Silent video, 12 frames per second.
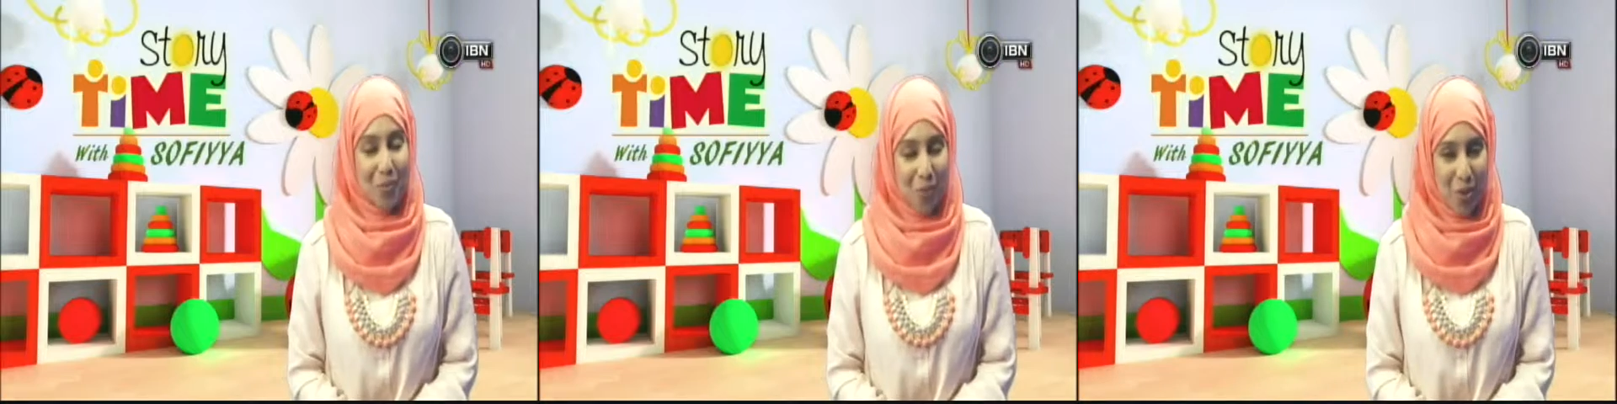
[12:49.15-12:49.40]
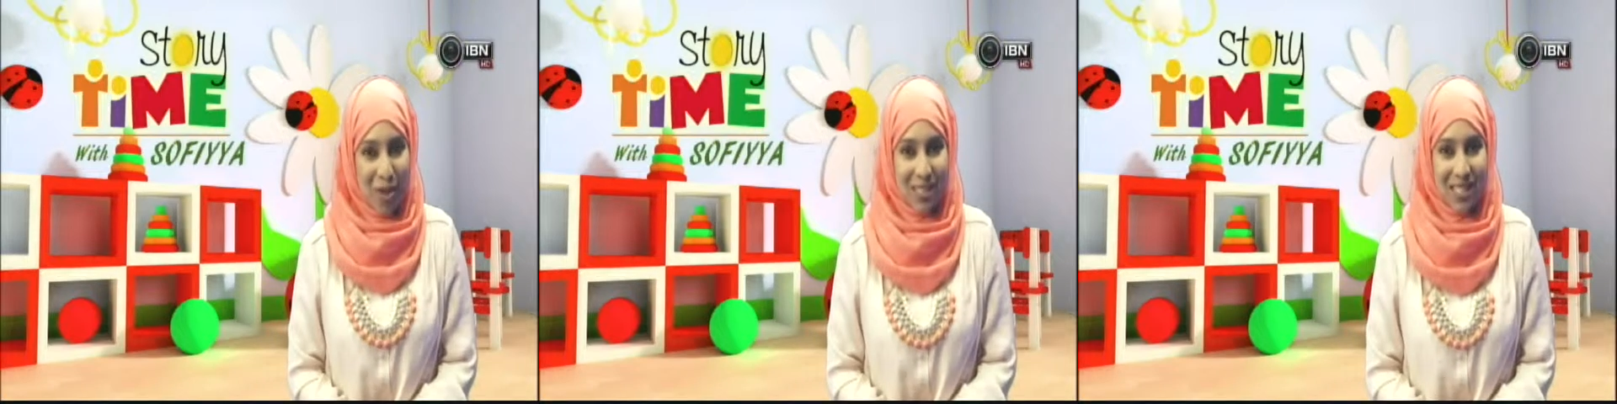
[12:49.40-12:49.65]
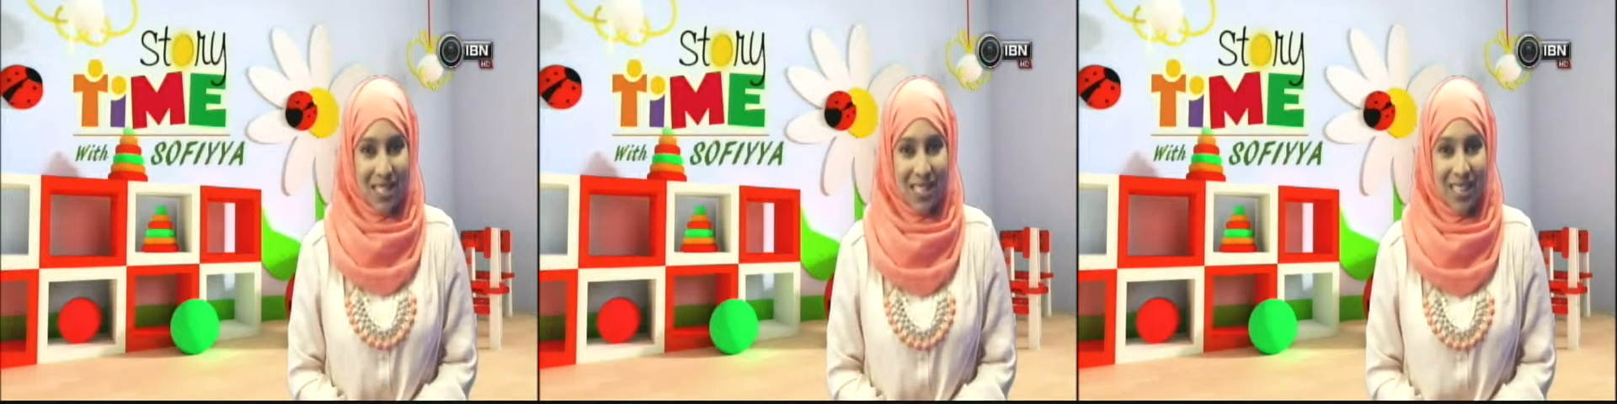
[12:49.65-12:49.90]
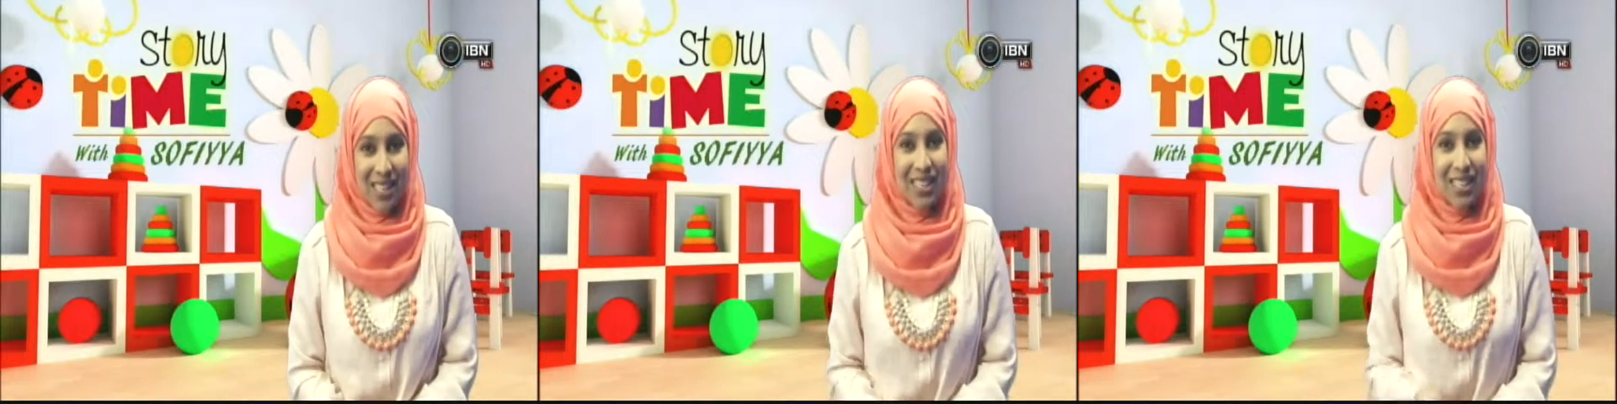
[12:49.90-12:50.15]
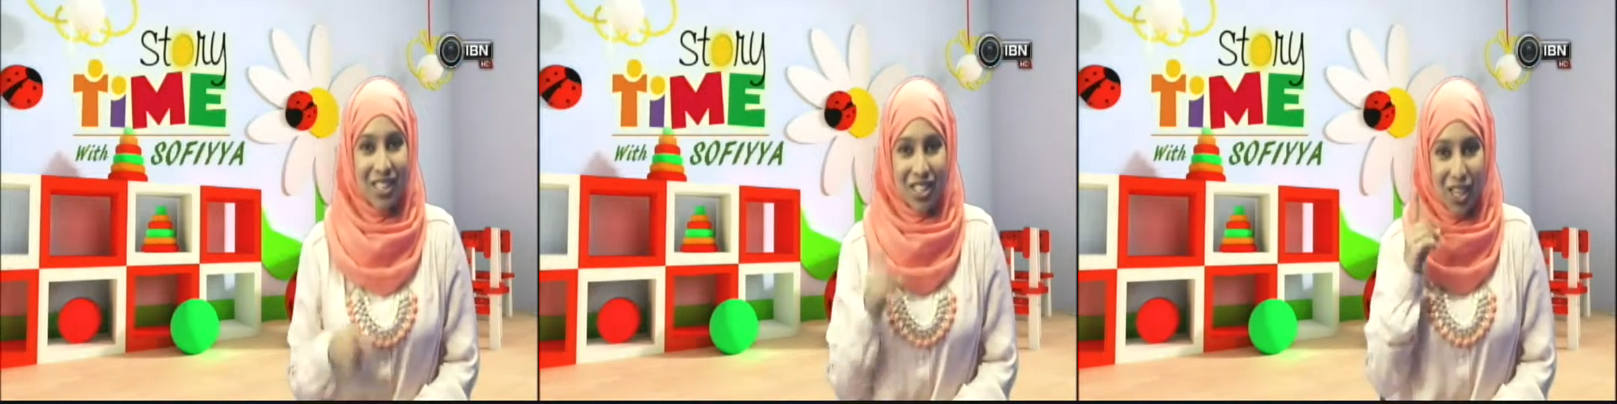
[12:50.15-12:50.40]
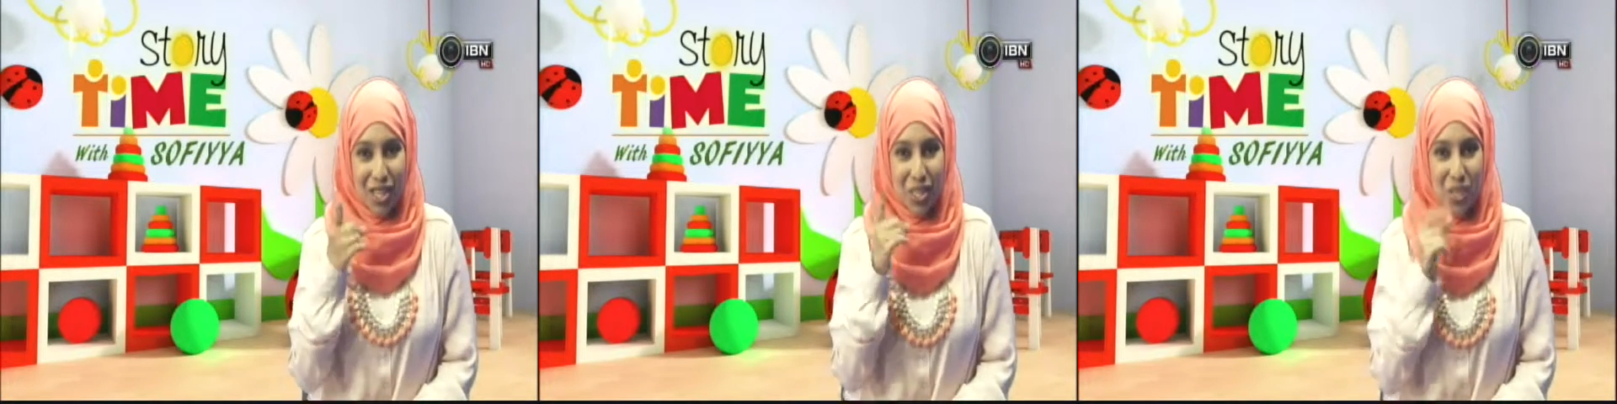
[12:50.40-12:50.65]
worse.
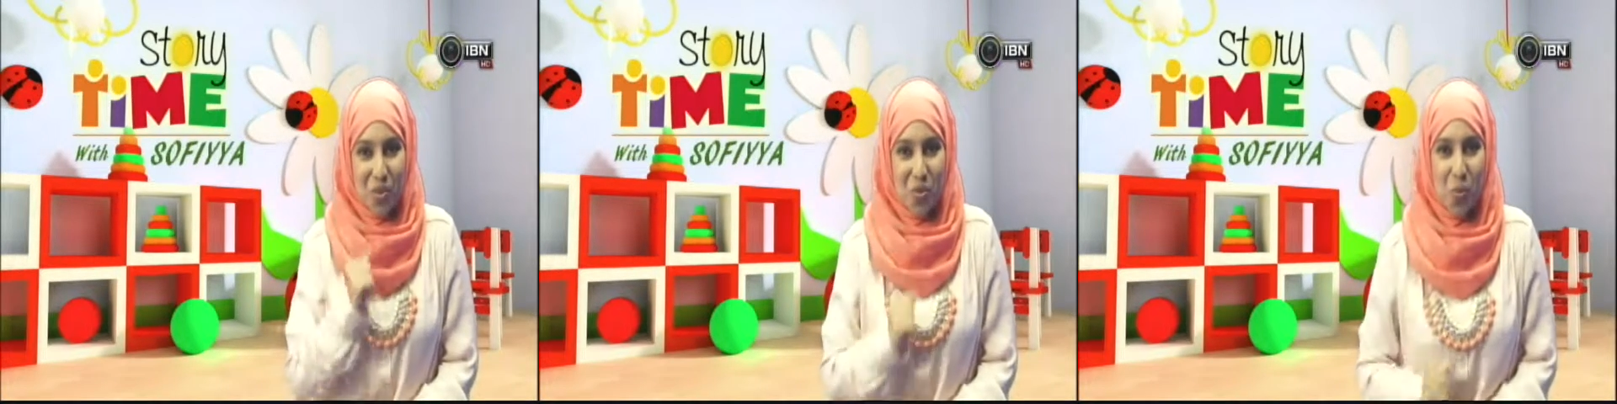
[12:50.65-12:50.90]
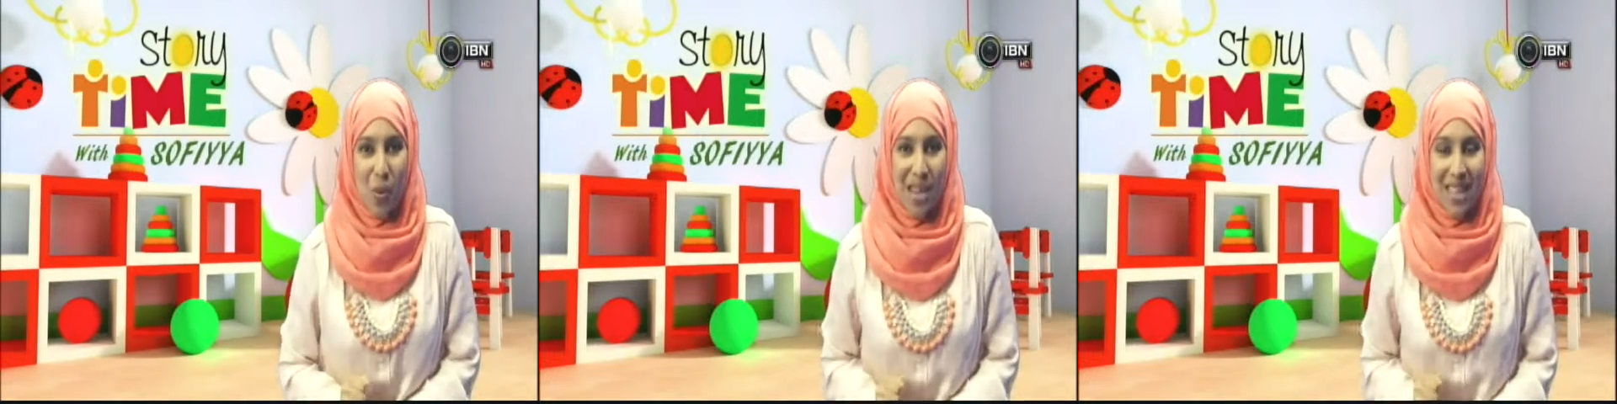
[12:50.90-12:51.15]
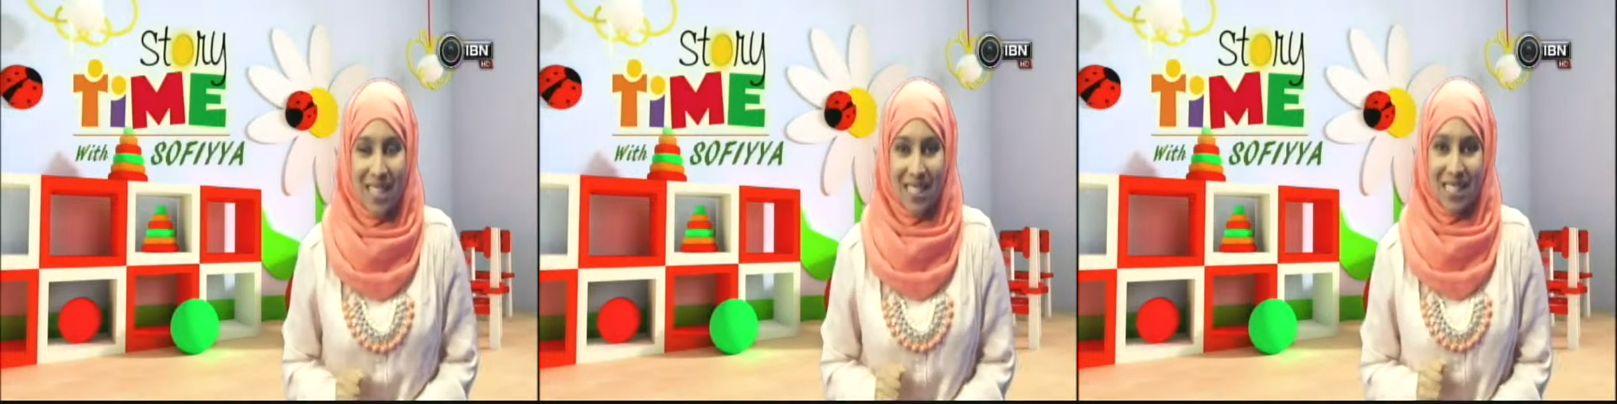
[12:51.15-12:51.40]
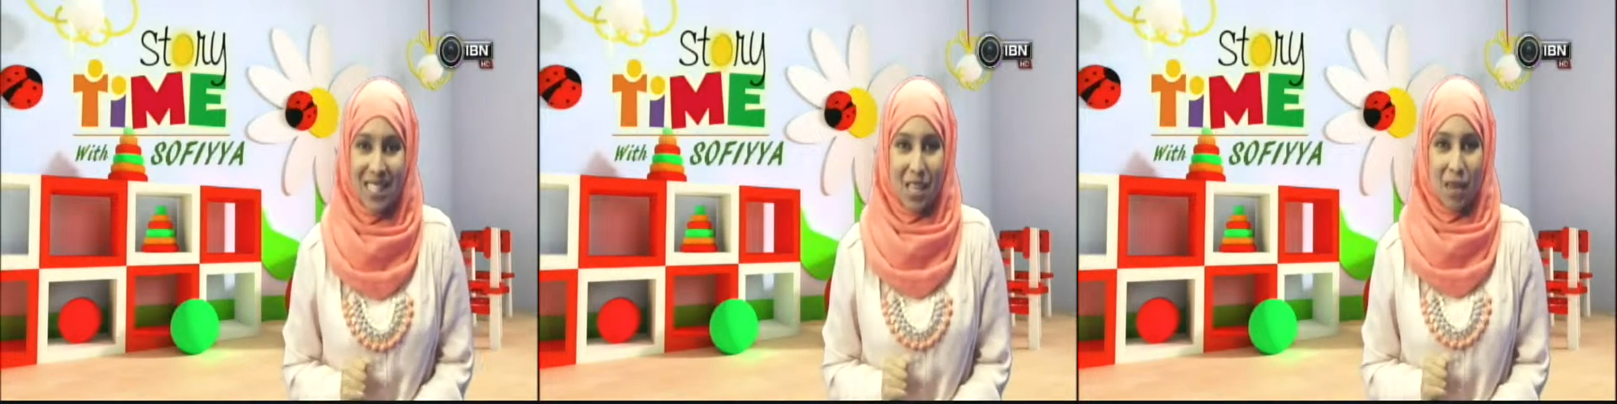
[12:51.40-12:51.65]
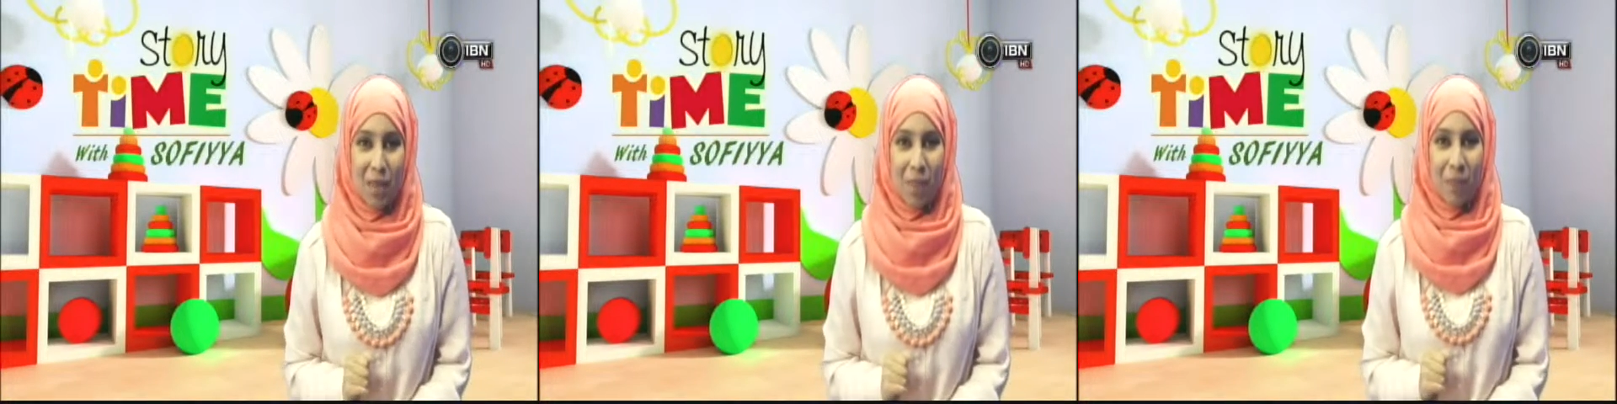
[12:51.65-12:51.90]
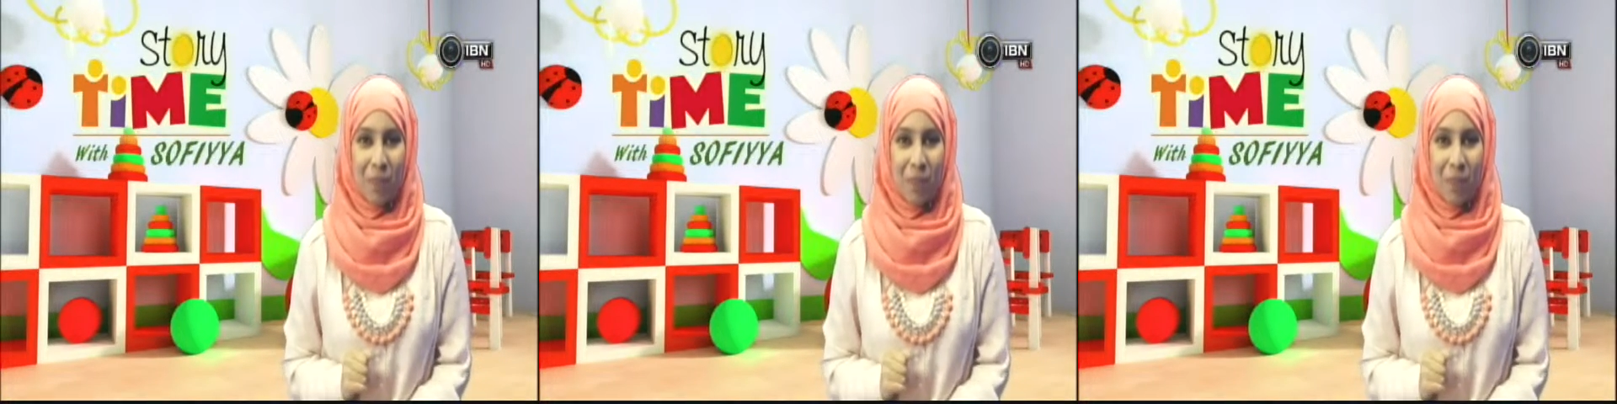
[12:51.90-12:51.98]
Just you wait and see.